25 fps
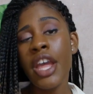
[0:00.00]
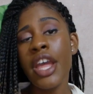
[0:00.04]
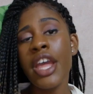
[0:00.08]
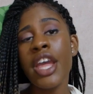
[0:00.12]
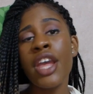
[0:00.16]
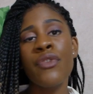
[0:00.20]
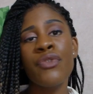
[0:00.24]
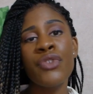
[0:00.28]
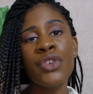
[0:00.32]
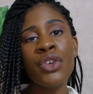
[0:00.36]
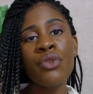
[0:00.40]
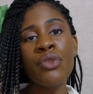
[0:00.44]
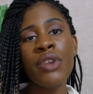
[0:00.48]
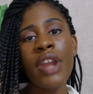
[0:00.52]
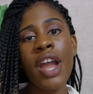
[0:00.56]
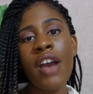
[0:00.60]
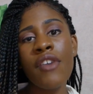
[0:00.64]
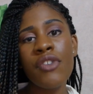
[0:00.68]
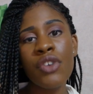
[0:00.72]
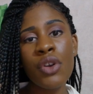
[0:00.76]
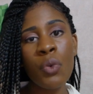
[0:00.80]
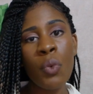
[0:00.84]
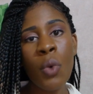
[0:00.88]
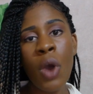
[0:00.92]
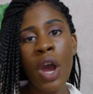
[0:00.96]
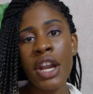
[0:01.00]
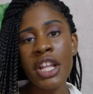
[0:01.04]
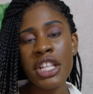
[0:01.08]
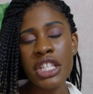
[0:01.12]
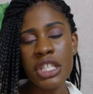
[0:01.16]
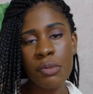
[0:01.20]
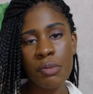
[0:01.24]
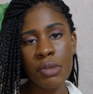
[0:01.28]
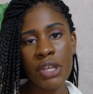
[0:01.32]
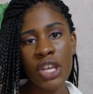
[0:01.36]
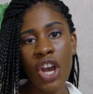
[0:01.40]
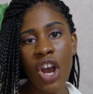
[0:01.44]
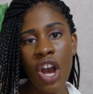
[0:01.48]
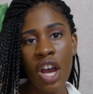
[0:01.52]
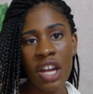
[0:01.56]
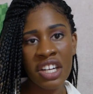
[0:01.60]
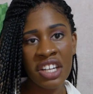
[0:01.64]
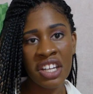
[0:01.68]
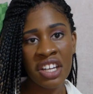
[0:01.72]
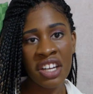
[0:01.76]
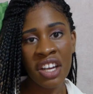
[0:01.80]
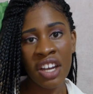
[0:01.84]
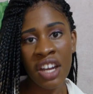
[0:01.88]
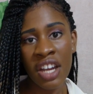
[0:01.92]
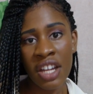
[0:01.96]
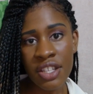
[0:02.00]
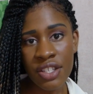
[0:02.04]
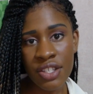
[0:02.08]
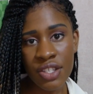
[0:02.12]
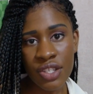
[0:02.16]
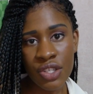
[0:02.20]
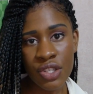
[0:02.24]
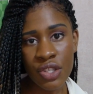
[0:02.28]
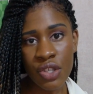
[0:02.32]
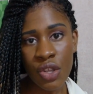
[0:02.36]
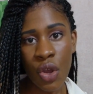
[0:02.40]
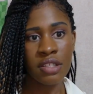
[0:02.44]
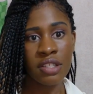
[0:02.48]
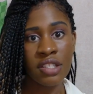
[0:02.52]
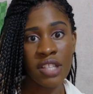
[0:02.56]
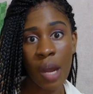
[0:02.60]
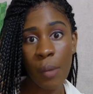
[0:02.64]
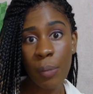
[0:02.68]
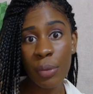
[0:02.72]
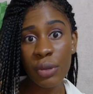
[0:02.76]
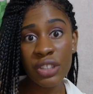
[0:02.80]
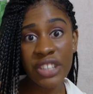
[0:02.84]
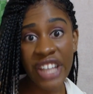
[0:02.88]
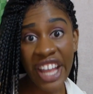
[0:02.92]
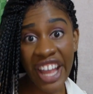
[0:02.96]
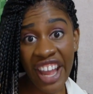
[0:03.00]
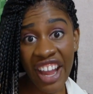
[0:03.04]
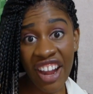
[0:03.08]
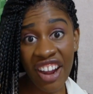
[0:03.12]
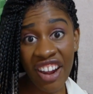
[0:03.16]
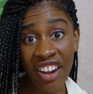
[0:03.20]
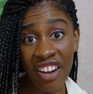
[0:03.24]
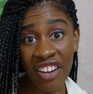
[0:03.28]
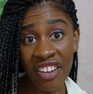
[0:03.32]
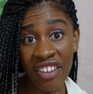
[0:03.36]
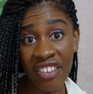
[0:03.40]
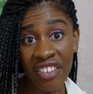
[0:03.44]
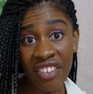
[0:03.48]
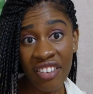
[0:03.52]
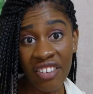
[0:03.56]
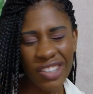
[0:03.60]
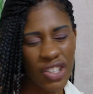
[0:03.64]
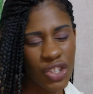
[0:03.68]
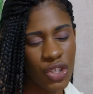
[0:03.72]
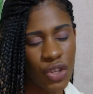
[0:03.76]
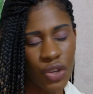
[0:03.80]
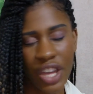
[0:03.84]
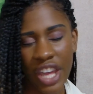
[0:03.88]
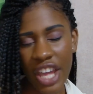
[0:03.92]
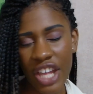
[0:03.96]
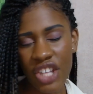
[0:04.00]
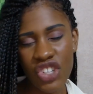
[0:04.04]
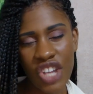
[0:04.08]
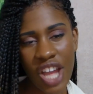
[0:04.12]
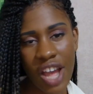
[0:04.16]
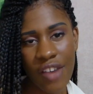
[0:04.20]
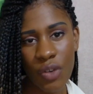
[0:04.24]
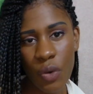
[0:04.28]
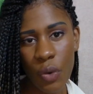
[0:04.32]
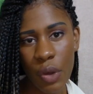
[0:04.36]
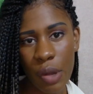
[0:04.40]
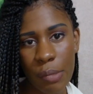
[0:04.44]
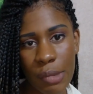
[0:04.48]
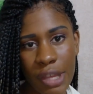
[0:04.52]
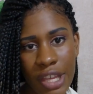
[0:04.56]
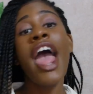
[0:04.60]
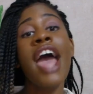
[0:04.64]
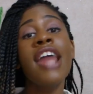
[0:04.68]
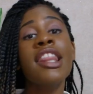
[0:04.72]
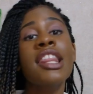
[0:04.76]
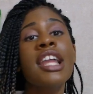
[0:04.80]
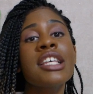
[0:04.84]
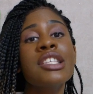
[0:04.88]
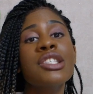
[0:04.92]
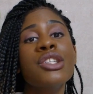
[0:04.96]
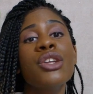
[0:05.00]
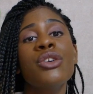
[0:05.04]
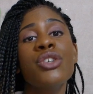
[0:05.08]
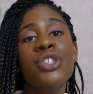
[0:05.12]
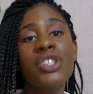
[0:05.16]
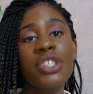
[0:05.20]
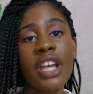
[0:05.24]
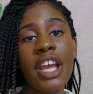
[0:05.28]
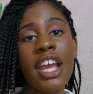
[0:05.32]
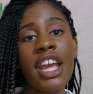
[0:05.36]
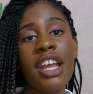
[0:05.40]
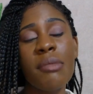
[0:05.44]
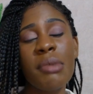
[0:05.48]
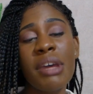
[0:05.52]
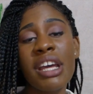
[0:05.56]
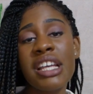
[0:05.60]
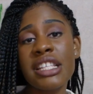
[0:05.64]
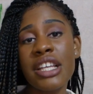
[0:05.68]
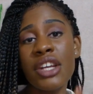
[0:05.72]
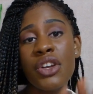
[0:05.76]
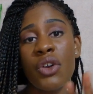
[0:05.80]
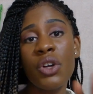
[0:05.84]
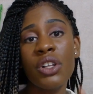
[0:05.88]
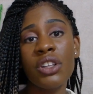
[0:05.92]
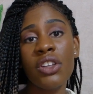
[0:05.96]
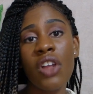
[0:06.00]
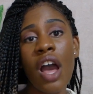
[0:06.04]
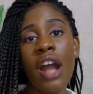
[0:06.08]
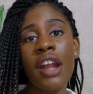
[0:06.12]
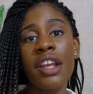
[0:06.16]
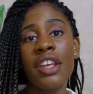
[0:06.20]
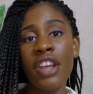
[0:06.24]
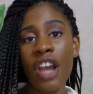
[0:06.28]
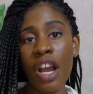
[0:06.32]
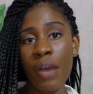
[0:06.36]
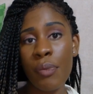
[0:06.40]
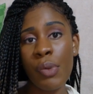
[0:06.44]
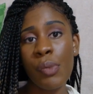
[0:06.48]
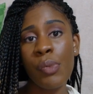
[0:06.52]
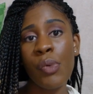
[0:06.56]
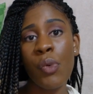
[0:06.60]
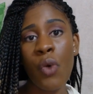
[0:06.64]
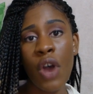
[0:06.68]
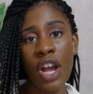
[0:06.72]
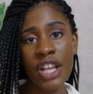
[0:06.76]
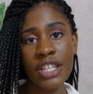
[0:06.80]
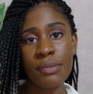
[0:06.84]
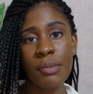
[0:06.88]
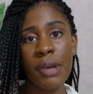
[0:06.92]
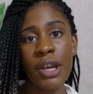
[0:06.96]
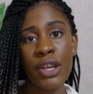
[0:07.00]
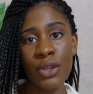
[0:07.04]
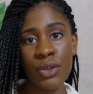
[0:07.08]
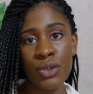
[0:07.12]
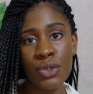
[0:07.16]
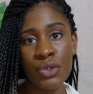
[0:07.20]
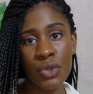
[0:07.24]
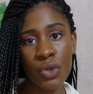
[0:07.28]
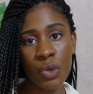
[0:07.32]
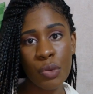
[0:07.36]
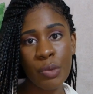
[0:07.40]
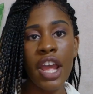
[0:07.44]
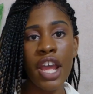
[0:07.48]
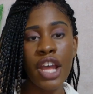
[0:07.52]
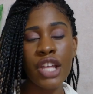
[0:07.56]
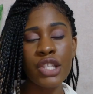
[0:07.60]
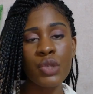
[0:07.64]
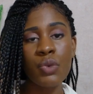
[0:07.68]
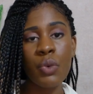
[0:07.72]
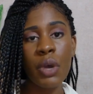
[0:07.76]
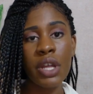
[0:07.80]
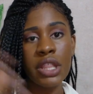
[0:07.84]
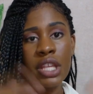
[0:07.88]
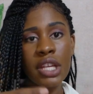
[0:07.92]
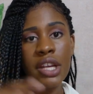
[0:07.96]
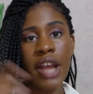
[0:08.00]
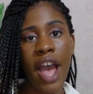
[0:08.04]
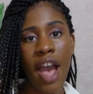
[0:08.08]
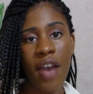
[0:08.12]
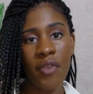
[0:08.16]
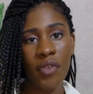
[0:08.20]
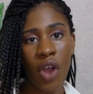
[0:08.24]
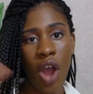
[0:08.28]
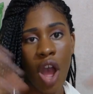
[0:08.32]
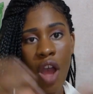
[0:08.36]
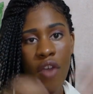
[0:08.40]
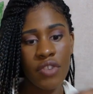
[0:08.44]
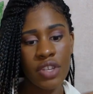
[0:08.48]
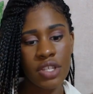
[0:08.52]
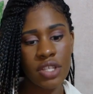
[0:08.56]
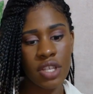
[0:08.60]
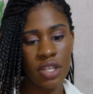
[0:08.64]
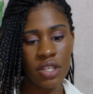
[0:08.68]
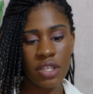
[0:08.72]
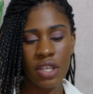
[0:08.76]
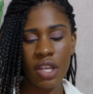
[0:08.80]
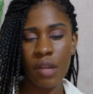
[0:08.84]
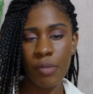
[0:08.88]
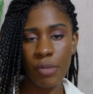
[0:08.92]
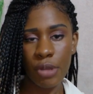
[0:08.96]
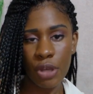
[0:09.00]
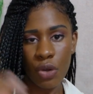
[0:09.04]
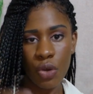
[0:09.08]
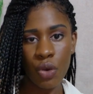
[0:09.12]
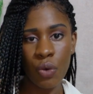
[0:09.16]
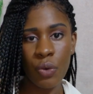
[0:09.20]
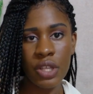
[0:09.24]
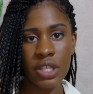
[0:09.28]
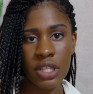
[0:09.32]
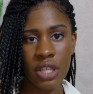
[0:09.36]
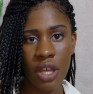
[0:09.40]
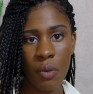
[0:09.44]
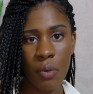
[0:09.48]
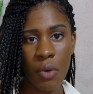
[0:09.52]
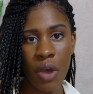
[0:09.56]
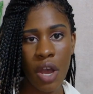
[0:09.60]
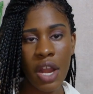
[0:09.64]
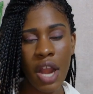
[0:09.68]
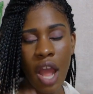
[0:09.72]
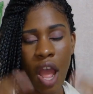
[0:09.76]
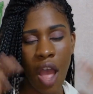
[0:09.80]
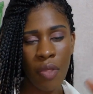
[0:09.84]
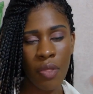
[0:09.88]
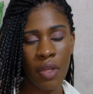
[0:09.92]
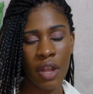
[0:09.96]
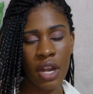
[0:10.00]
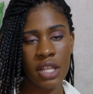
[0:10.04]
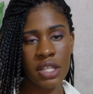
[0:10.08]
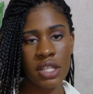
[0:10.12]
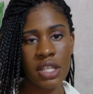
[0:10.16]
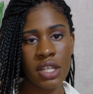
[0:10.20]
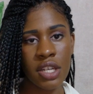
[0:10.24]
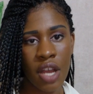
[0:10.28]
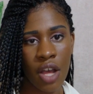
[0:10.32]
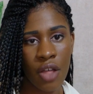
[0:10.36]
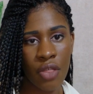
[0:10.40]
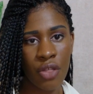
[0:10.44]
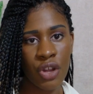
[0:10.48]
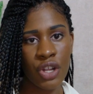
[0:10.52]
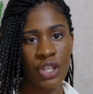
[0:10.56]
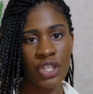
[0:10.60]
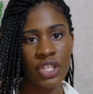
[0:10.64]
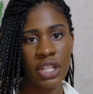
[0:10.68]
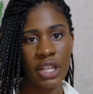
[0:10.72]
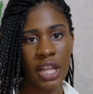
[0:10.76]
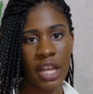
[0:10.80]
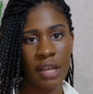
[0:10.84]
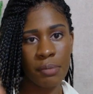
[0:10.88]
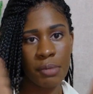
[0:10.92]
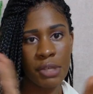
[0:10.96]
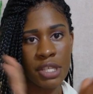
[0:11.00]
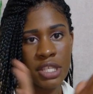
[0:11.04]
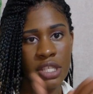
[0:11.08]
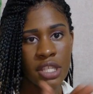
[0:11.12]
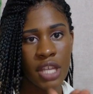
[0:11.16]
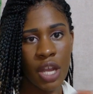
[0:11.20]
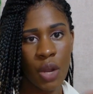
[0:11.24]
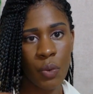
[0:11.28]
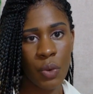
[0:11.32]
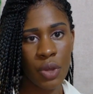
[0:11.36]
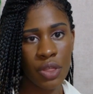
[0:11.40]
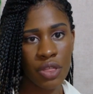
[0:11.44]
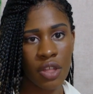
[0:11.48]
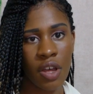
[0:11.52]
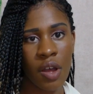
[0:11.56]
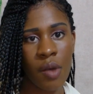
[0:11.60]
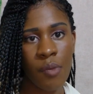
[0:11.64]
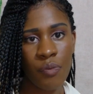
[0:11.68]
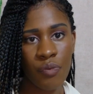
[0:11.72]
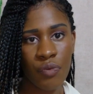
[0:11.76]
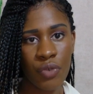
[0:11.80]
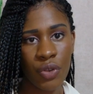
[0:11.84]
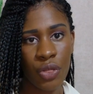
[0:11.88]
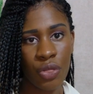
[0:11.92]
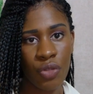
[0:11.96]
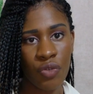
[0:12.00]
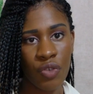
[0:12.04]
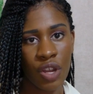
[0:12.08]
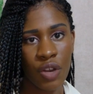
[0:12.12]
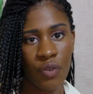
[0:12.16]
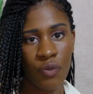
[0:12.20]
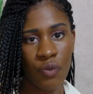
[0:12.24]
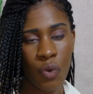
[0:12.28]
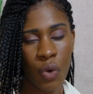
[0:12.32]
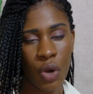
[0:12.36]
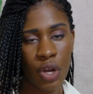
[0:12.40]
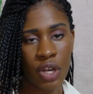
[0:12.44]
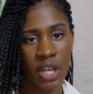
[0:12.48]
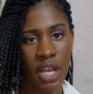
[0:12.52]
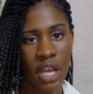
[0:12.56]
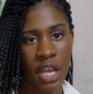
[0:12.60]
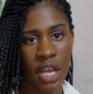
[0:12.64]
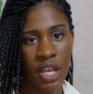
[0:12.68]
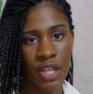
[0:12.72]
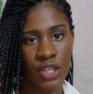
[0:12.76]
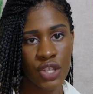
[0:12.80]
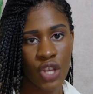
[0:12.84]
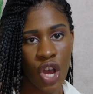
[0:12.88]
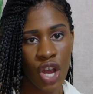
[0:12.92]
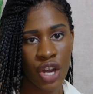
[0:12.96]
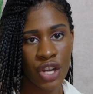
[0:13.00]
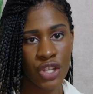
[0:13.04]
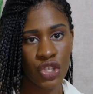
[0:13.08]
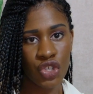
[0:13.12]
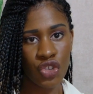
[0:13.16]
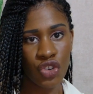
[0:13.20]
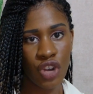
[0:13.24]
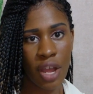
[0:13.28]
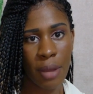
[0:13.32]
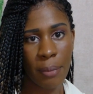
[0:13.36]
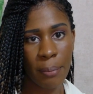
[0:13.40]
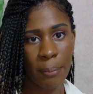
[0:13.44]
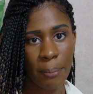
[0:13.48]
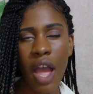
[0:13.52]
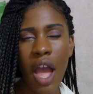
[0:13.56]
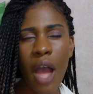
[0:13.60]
If you never wanted to be on Guts, Double Dare, you can't travel with me. And that's no shade, because I know a lot of young people watch my YouTube. It's one thing to have a conversation and be cool with someone, and then it's another to like be stuck with them for 3 to 4 days on a trip.